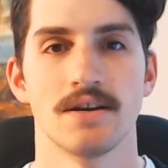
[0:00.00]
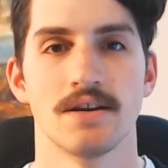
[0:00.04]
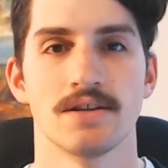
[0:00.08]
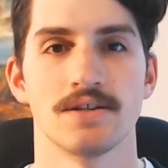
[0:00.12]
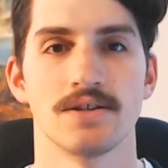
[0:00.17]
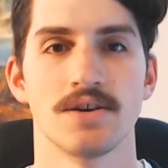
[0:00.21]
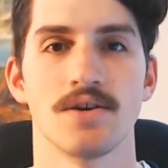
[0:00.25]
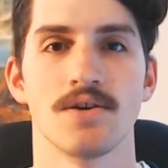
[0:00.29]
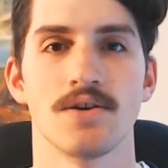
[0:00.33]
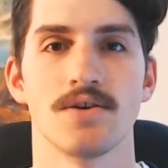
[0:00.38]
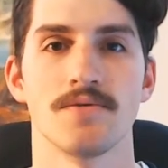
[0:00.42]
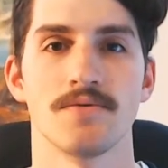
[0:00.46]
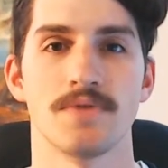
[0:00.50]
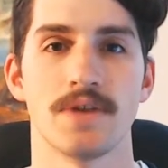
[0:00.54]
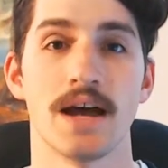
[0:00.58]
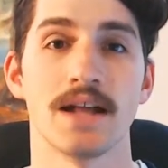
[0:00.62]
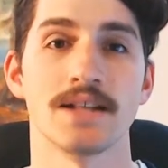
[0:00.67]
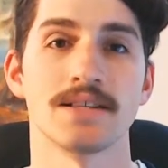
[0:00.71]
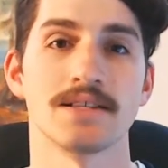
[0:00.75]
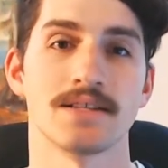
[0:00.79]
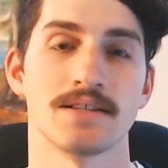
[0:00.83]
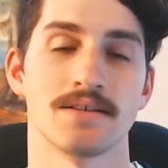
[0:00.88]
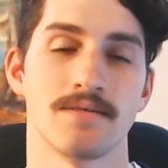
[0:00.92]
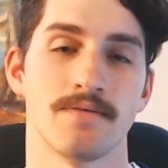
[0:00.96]
So
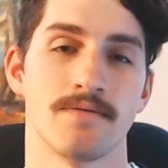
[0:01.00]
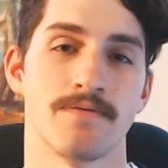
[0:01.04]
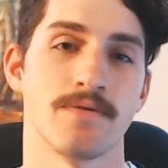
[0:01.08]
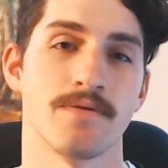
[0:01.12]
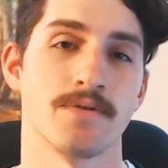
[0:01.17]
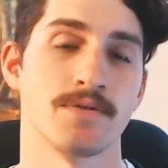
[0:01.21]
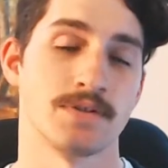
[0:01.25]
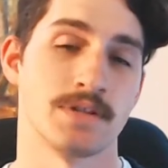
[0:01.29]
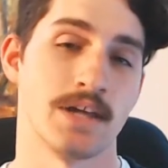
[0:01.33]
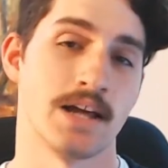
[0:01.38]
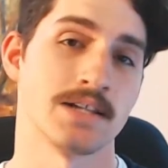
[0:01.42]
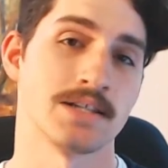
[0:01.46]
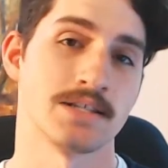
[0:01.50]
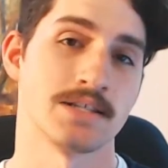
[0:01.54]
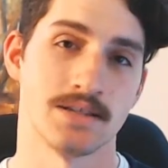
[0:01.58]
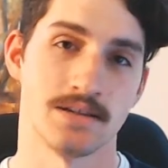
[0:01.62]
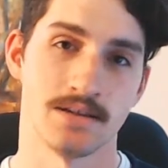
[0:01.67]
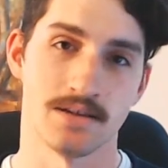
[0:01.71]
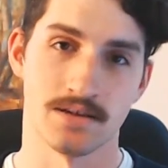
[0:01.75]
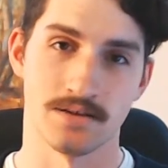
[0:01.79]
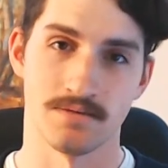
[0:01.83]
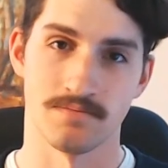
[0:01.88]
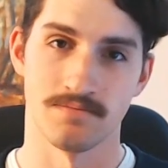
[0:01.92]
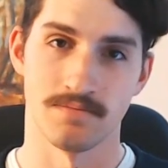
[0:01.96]
that's that's
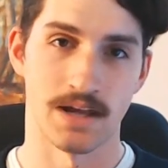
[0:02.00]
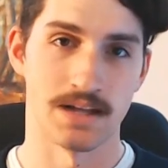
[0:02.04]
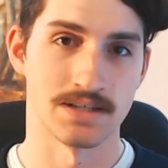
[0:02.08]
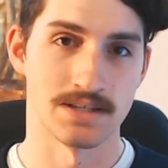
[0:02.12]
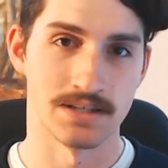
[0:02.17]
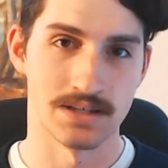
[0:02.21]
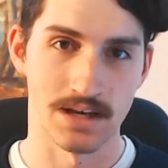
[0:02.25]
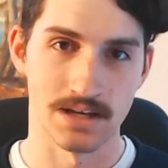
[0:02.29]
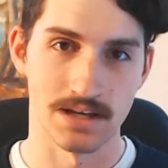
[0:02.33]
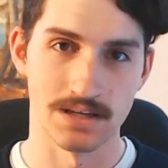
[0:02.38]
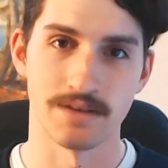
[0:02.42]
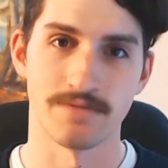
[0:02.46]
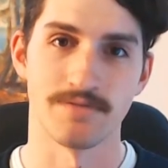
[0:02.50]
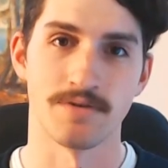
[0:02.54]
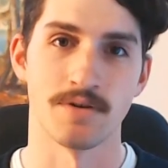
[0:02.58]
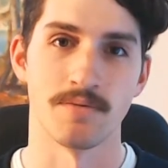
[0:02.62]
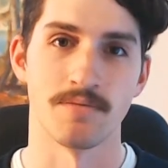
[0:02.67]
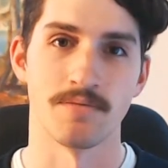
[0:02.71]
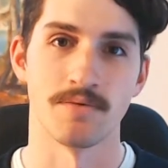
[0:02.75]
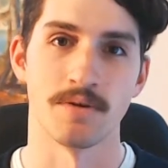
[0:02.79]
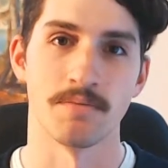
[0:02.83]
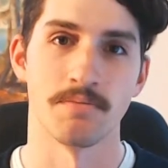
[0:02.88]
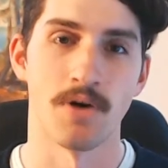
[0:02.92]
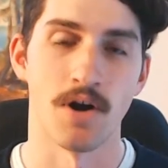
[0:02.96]
the that's the idea for
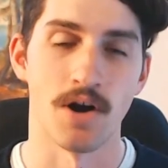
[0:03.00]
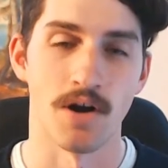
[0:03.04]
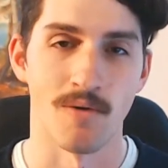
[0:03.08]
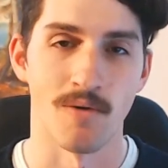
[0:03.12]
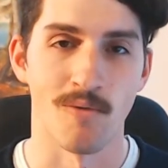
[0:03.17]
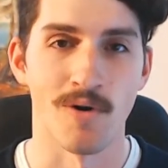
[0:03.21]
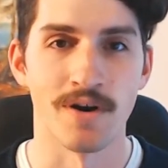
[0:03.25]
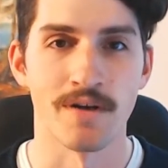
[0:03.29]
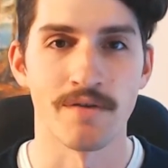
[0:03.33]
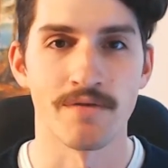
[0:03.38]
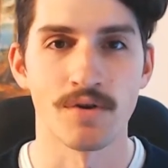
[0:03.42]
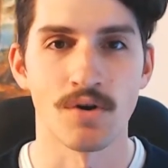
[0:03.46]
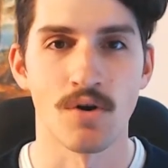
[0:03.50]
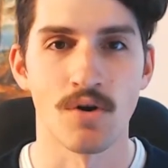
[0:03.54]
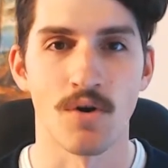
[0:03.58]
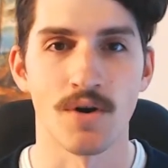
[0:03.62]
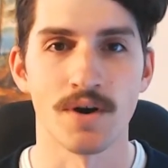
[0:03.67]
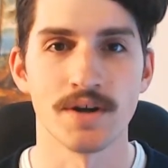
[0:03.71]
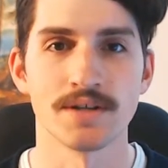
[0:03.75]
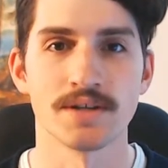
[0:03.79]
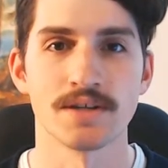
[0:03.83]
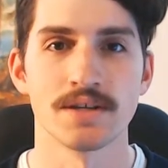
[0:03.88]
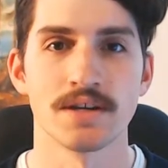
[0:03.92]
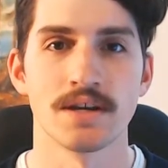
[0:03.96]
the part one of the
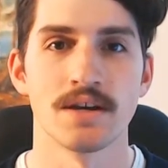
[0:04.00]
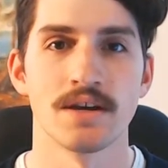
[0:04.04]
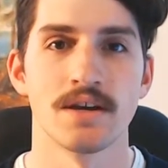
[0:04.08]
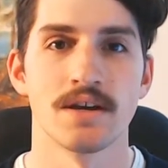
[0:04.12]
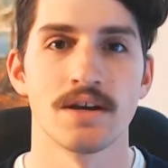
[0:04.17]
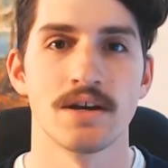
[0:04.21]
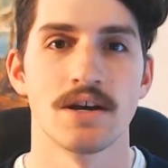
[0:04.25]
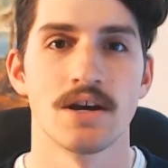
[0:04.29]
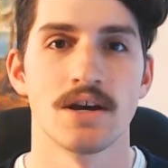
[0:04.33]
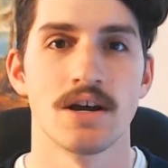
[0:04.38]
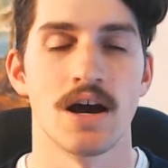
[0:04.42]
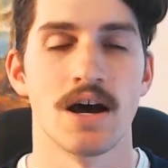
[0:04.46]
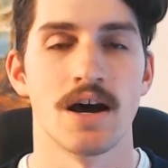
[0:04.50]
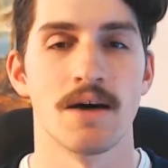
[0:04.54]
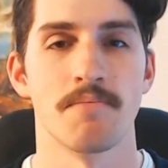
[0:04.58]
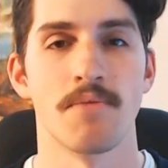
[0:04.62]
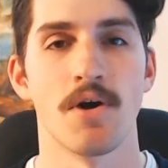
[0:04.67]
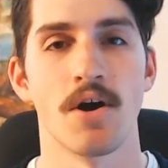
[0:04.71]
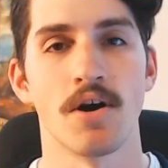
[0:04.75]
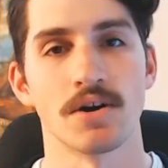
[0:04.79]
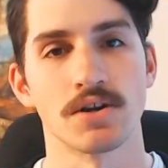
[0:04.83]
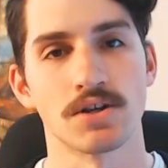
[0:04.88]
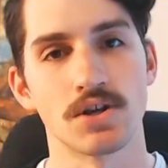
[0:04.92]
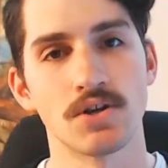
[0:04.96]
course. Uh,
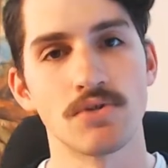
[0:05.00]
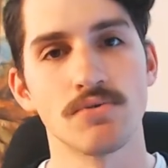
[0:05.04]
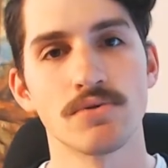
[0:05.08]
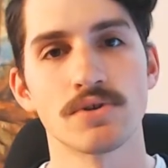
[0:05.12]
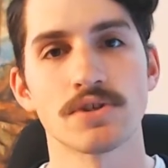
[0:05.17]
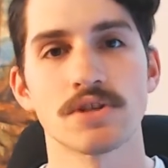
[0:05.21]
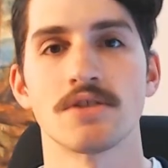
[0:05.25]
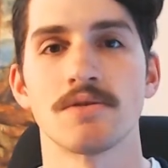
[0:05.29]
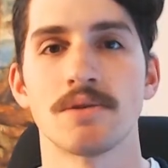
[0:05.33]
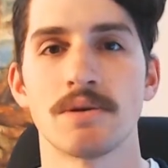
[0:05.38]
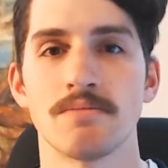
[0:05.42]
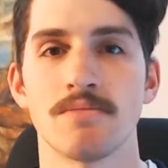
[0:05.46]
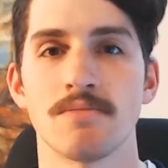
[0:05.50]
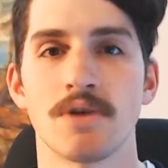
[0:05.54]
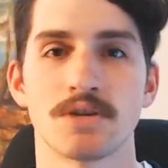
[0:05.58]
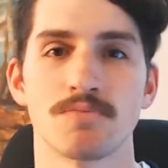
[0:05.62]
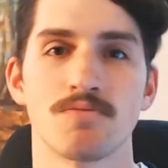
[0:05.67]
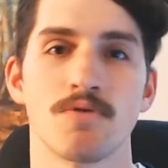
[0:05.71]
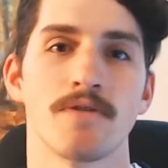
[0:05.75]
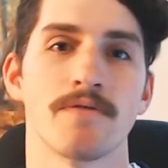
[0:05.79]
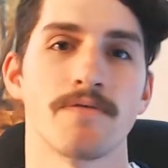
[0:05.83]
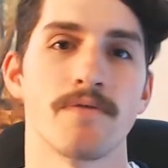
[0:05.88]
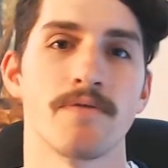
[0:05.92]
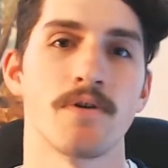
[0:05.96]
part two is going to be much
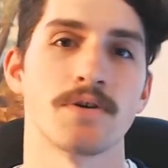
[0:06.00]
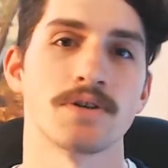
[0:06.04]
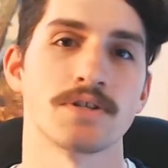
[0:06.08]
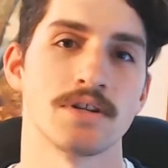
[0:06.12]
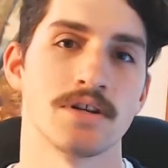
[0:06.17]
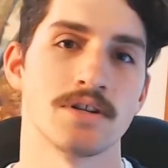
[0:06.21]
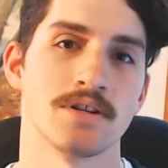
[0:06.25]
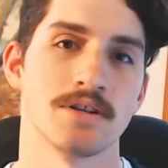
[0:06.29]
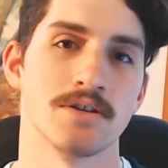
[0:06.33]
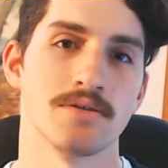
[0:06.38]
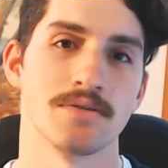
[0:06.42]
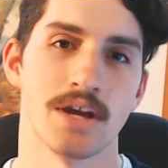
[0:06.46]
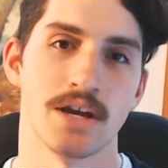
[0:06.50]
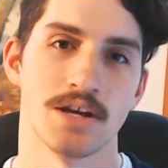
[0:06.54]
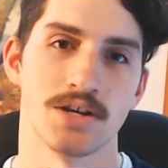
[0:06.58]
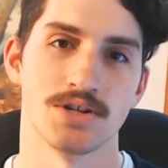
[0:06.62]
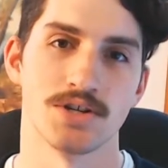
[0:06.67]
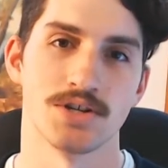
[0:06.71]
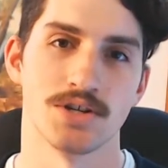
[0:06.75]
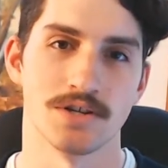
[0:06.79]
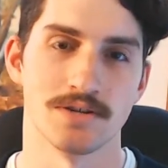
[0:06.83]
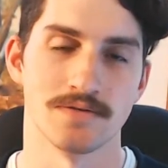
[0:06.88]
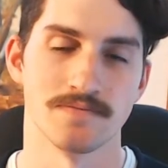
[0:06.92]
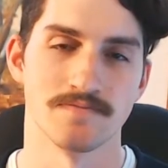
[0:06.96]
more focused on
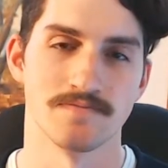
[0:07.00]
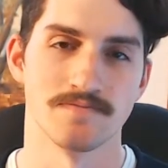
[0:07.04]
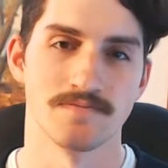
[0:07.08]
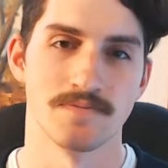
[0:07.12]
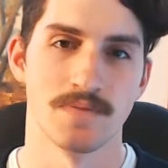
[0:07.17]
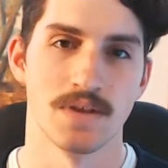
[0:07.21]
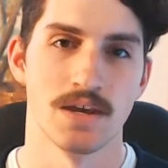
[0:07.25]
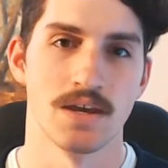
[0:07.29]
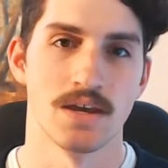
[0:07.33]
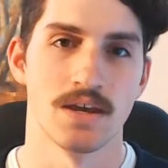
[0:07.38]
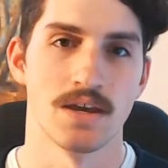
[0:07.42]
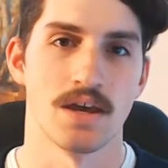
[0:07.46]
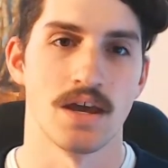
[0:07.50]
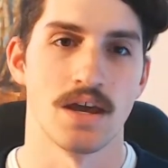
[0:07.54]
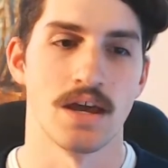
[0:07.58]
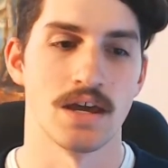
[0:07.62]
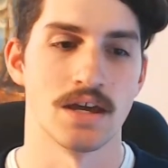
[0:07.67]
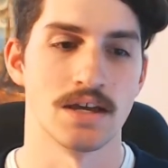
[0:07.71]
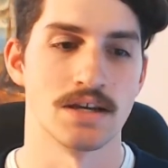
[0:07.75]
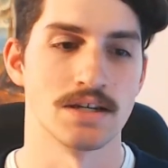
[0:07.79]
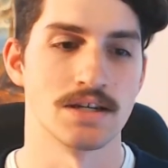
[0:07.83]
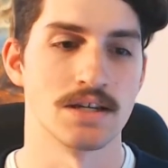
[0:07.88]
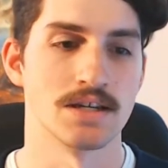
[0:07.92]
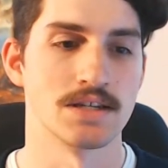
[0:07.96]
location
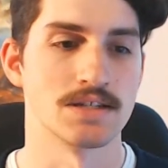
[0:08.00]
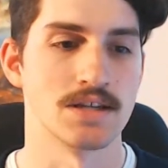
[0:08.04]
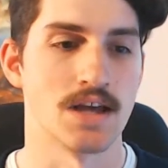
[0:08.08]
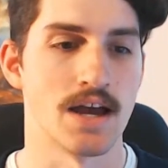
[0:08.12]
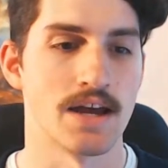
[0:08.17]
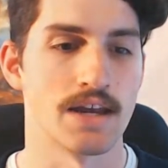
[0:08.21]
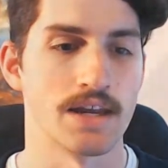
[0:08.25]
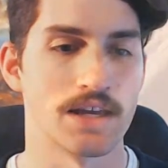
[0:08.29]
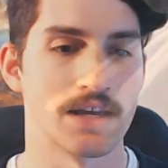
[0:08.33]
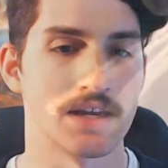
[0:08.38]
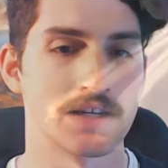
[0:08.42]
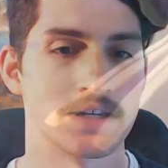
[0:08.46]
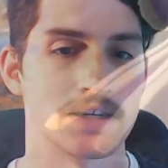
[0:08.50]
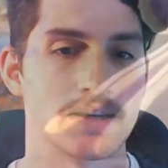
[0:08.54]
and designing